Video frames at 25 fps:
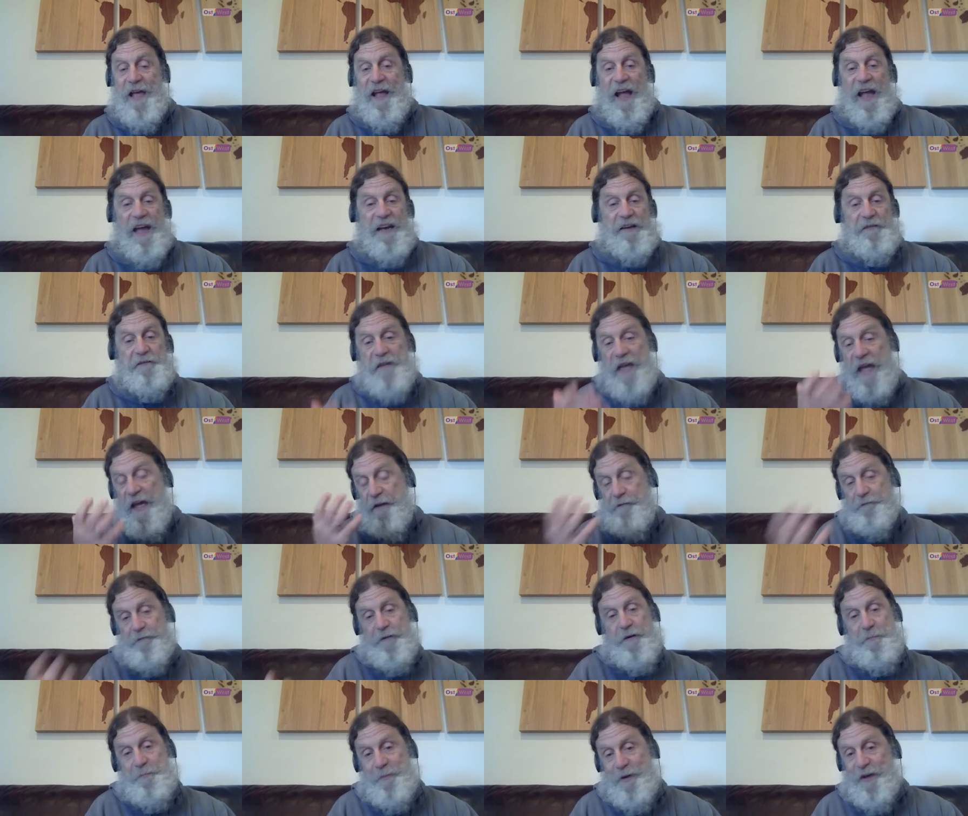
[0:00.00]
And if
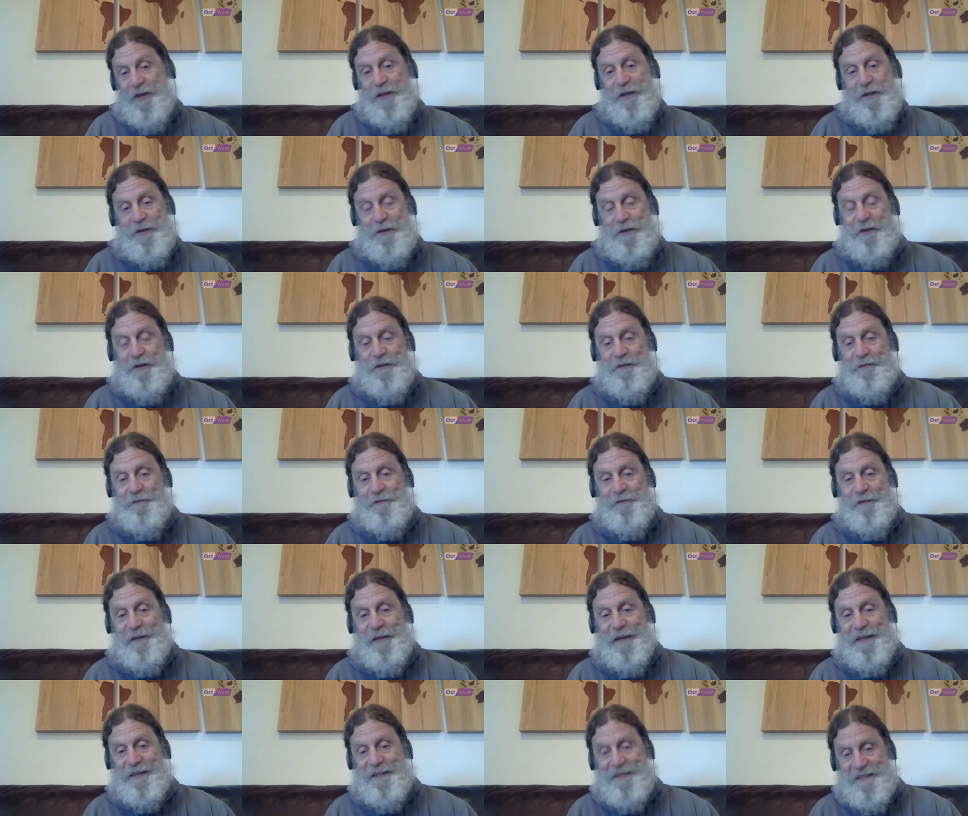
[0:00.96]
everybody could have
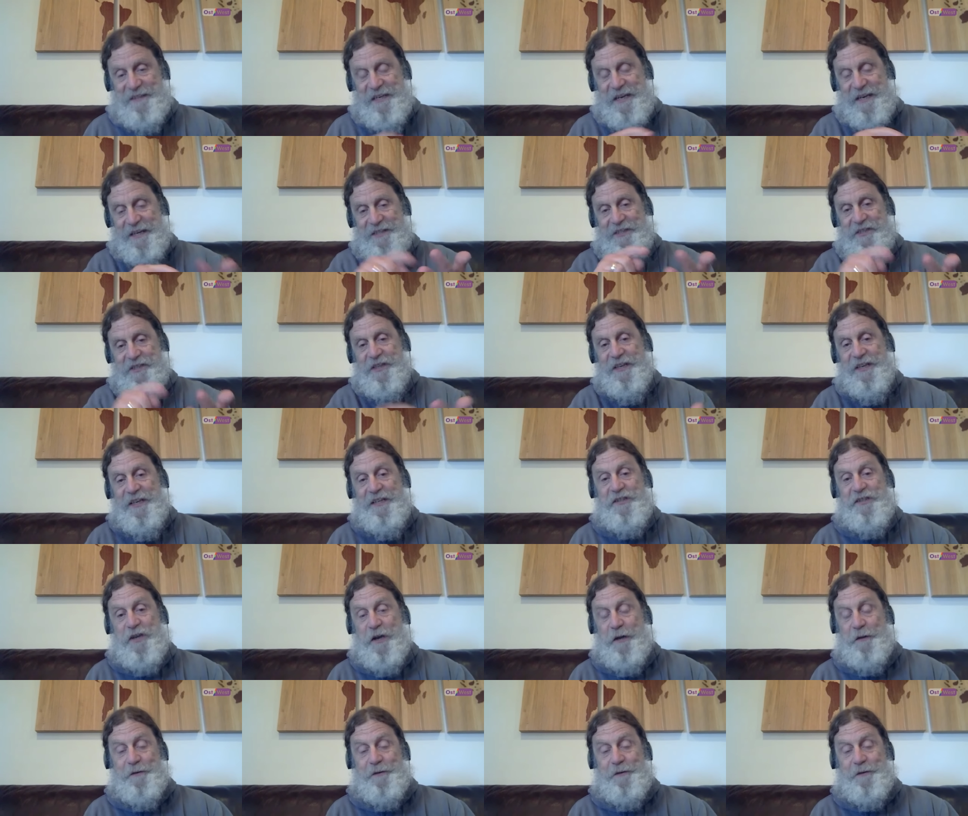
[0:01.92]
like texted each
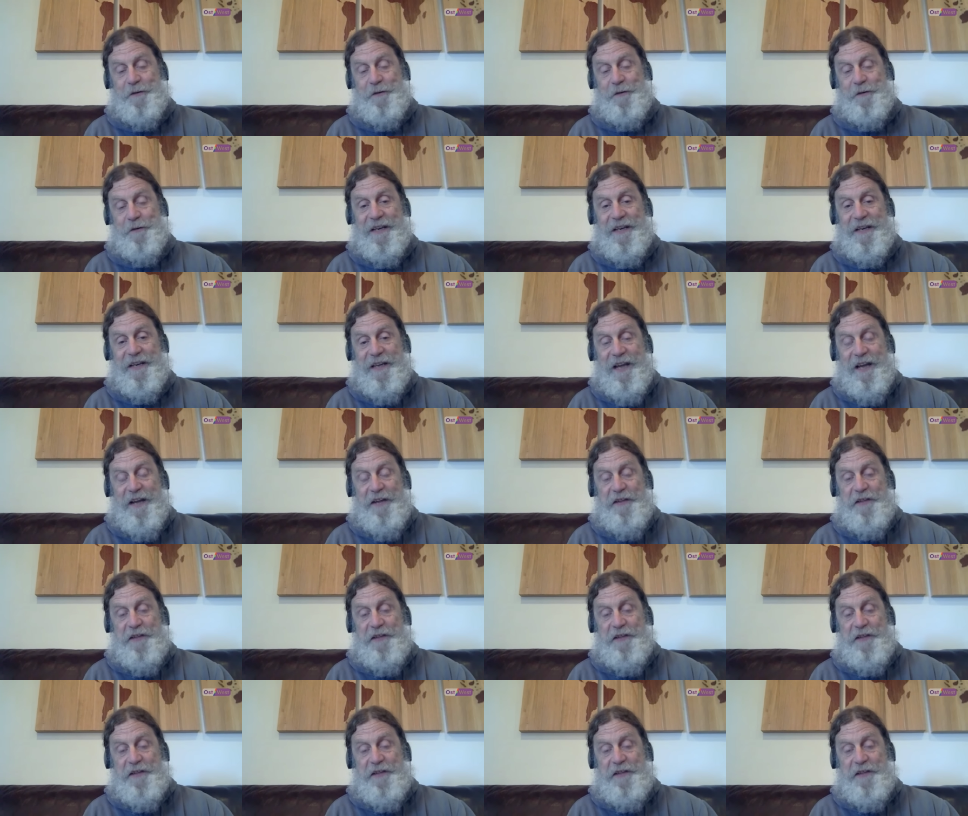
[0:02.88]
other saying